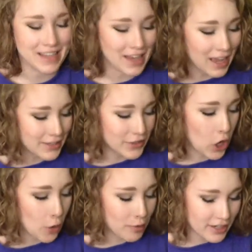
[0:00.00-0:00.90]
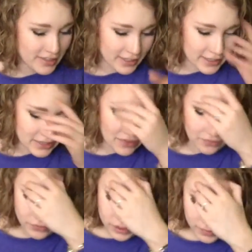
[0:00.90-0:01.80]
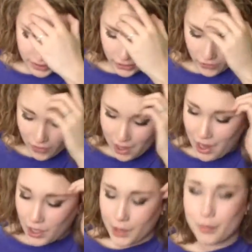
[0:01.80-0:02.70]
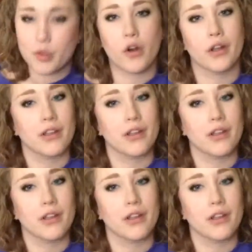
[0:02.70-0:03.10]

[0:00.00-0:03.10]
yeah, so I hope you guys liked this favorite video. I'm sorry the